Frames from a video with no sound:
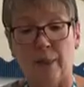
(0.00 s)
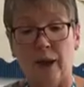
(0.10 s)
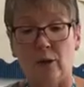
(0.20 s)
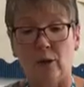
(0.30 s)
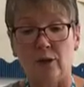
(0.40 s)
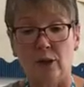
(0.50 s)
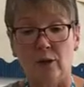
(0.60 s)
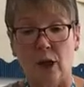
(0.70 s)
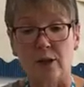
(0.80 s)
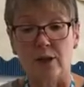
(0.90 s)
They're also
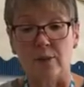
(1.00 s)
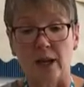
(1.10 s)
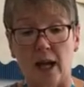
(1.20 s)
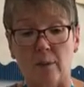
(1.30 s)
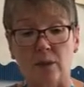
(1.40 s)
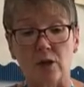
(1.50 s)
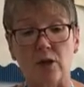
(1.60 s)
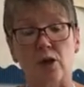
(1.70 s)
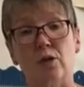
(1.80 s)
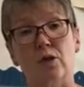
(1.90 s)
going to be able to
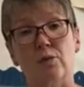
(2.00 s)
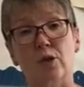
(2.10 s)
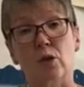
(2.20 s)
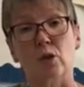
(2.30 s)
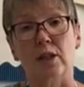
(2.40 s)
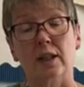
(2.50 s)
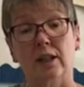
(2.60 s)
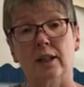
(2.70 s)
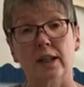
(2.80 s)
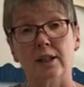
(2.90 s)
do some sorting
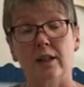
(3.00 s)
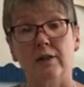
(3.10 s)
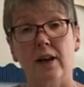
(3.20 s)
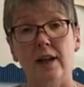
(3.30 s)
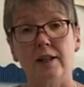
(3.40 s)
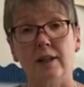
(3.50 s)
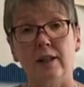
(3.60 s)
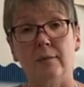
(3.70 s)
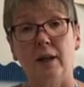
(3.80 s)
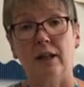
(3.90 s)
and categorising
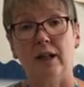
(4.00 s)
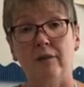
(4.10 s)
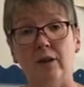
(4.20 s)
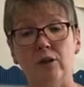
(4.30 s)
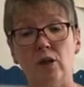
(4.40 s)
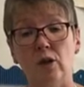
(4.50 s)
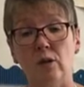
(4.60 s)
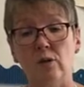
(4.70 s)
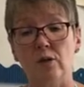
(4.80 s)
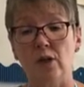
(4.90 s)
at Blank level 2.
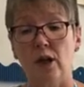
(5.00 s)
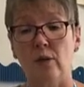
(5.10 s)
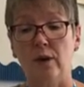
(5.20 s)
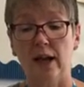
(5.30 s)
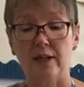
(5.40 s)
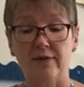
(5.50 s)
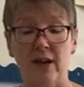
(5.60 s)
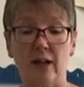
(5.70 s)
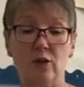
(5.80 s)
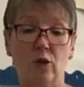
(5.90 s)
So let's
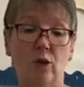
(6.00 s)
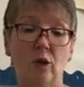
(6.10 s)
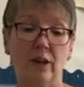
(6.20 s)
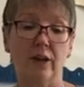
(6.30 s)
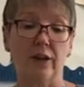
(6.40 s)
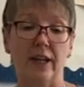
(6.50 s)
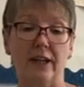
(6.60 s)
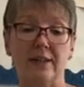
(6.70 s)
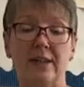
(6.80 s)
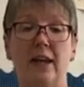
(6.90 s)
find all the
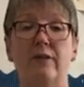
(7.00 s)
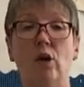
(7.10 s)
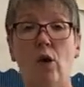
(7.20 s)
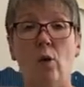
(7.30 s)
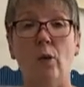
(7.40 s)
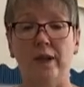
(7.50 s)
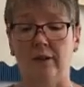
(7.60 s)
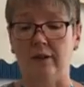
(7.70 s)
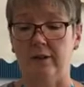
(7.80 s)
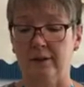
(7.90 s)
things that have got
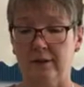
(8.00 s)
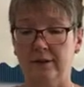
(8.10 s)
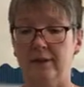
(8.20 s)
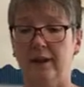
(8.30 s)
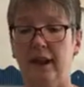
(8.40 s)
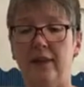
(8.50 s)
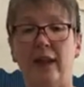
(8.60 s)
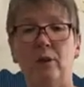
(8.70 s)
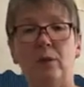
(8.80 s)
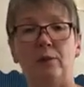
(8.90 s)
wheels, and
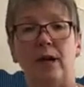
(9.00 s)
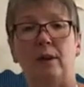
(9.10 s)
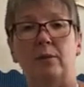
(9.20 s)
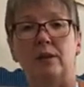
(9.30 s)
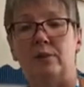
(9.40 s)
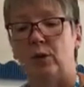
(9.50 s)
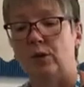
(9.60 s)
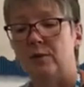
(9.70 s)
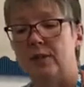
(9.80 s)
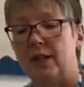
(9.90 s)
they would be able to put
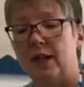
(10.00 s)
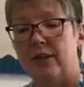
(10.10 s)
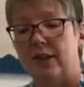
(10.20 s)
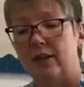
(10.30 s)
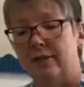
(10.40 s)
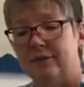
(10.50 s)
them together.